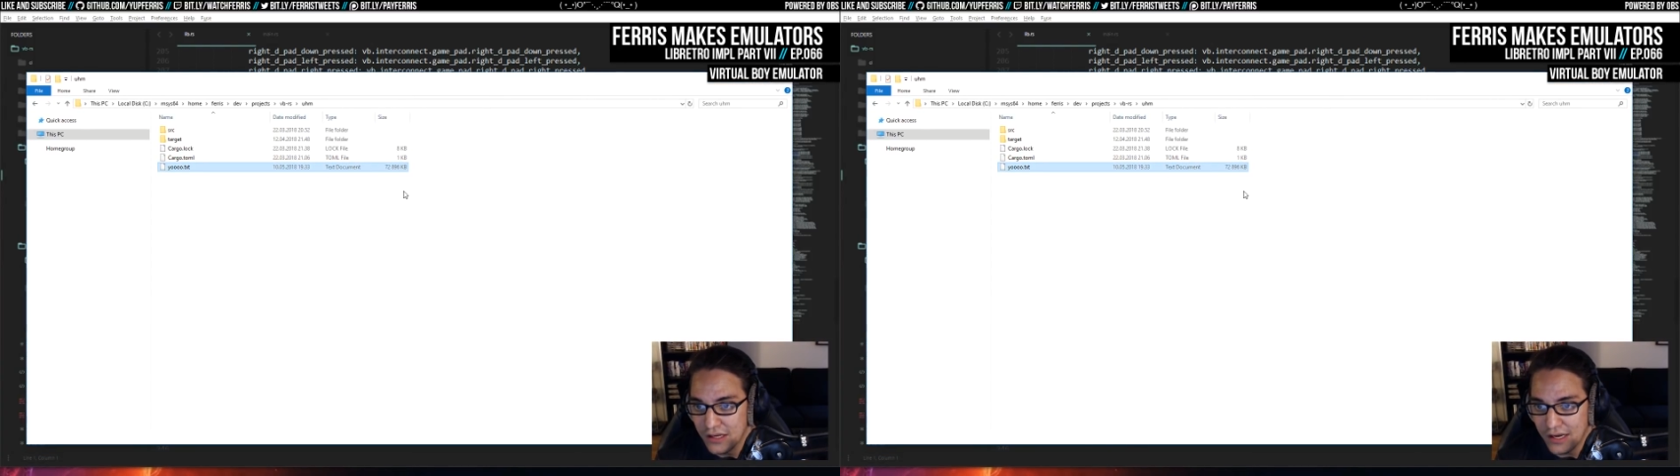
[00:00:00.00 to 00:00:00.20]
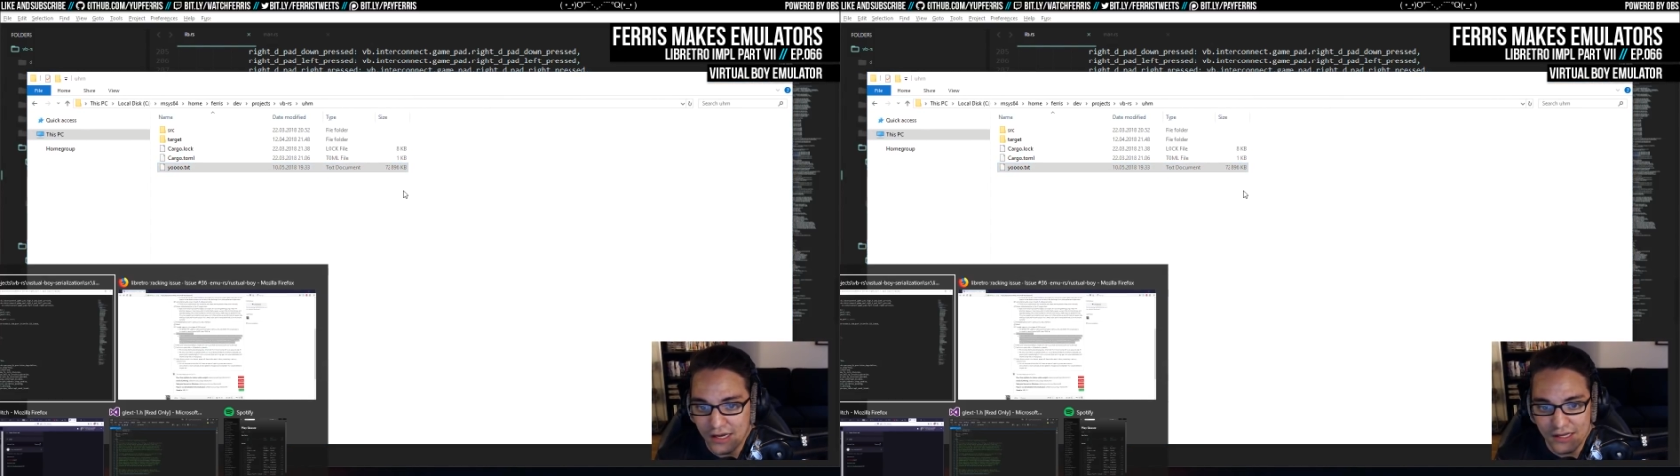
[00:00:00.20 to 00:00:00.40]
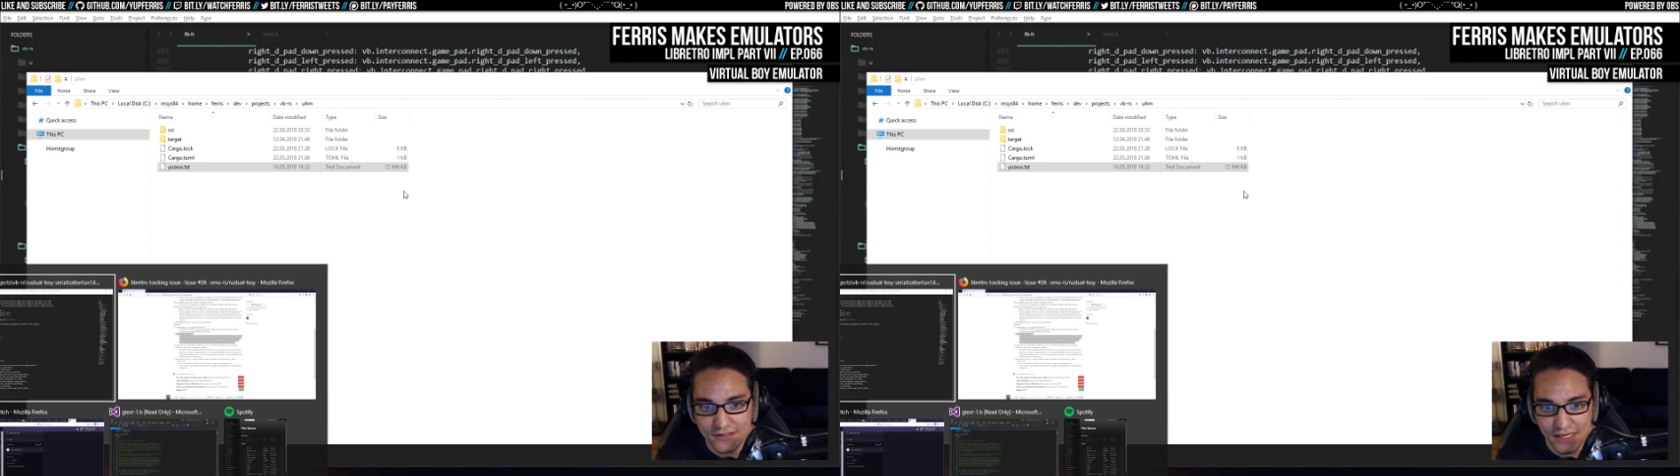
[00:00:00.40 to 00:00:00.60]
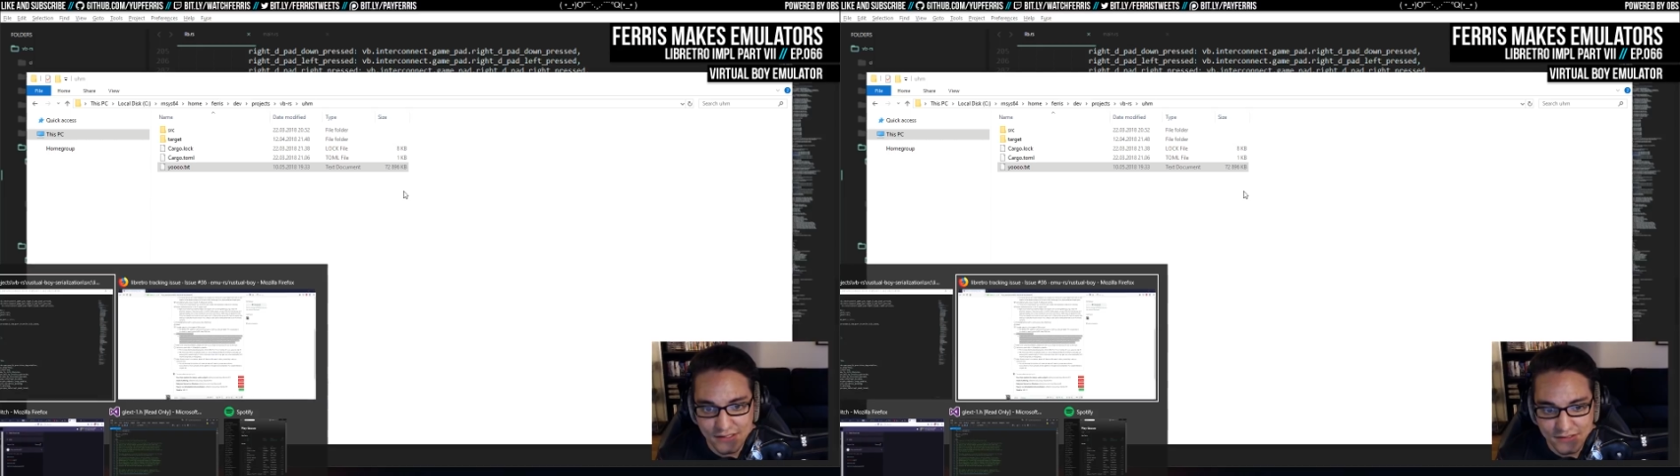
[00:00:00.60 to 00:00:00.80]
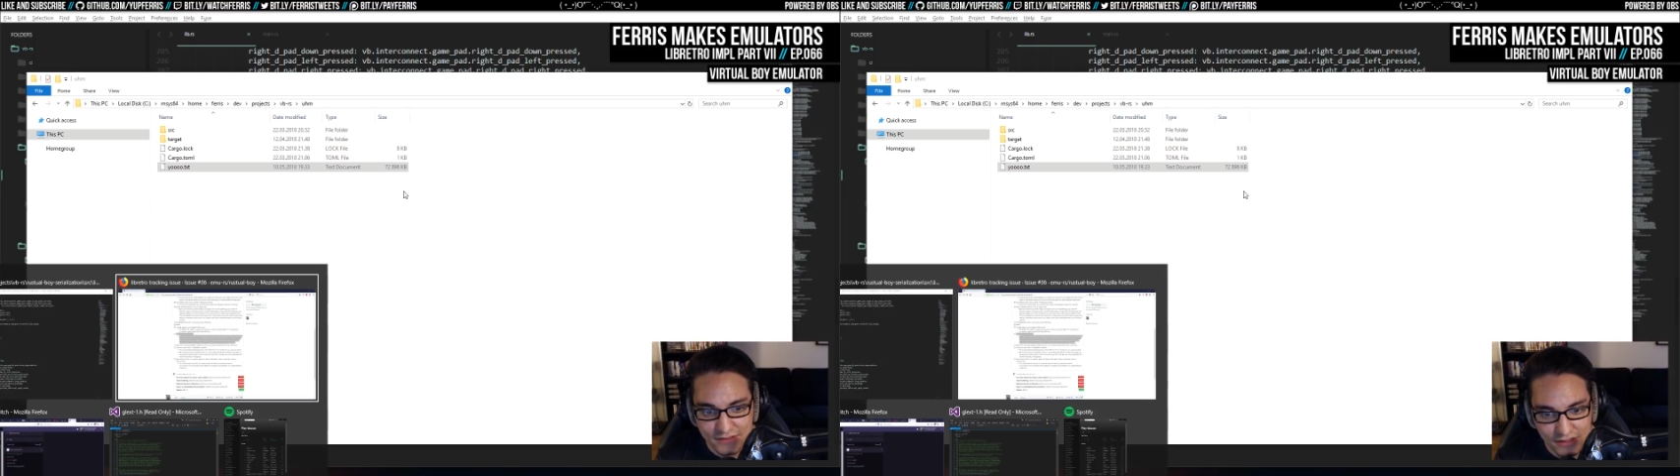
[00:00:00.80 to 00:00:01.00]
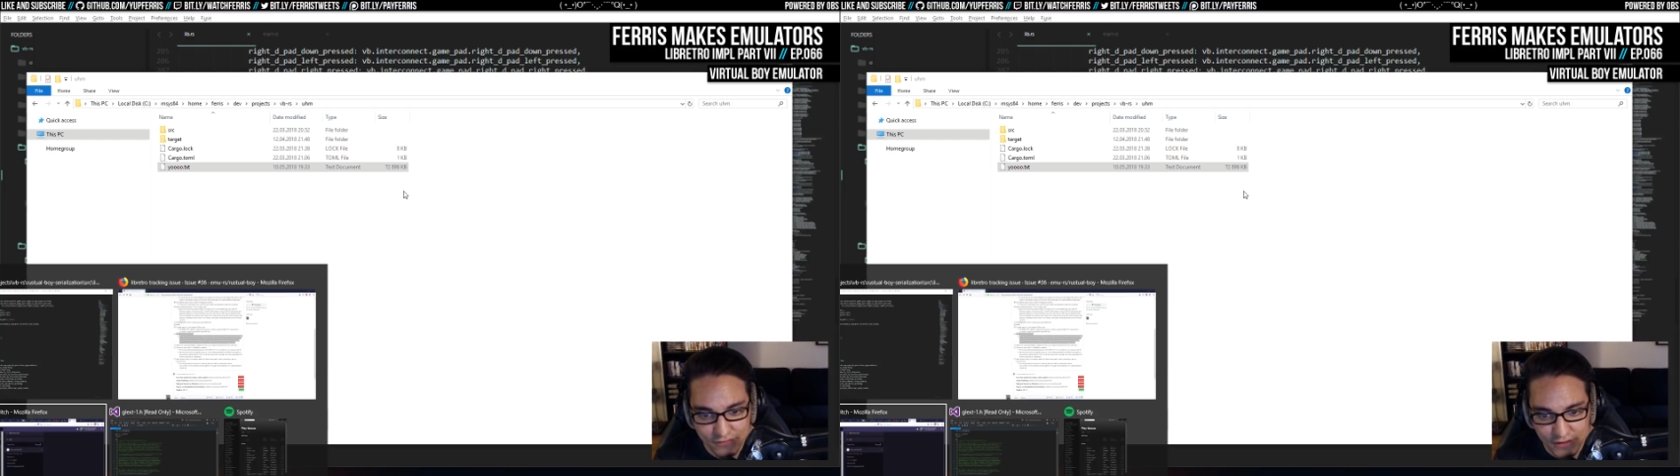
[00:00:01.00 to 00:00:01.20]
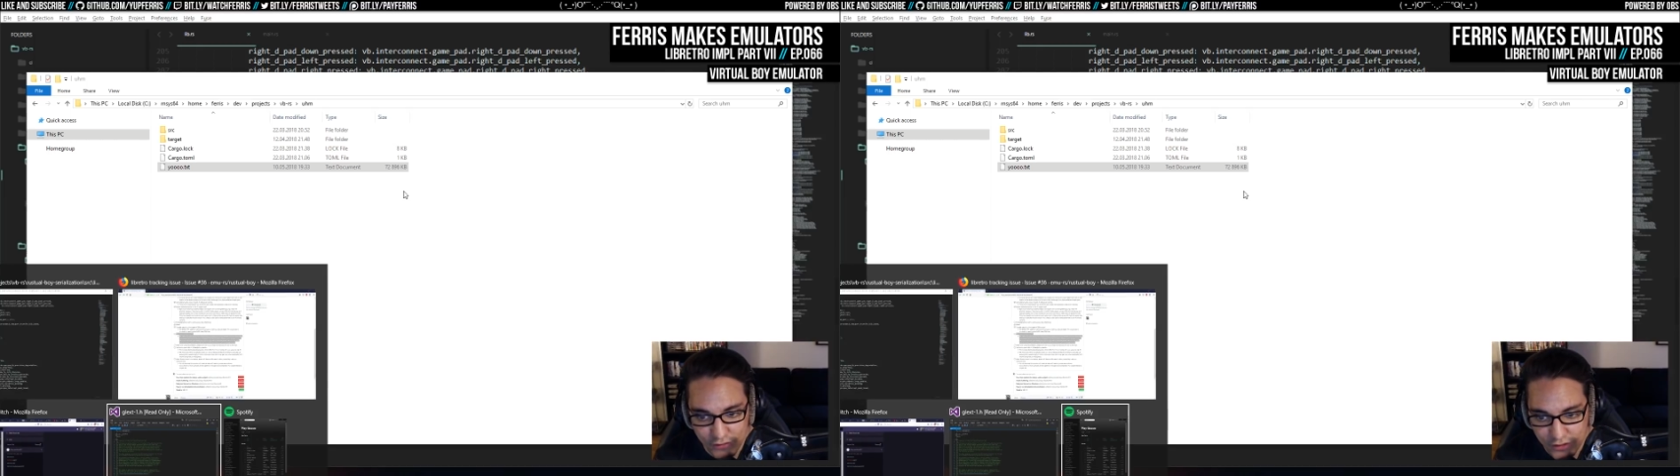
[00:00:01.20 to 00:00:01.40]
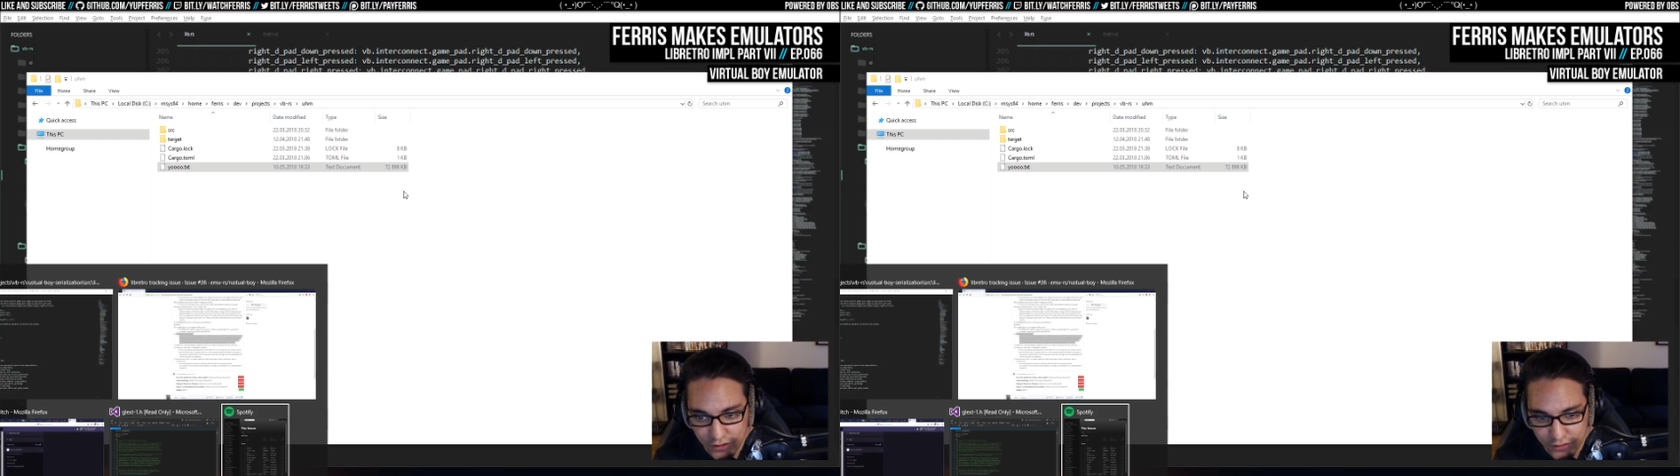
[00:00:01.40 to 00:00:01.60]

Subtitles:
and takes, if I recall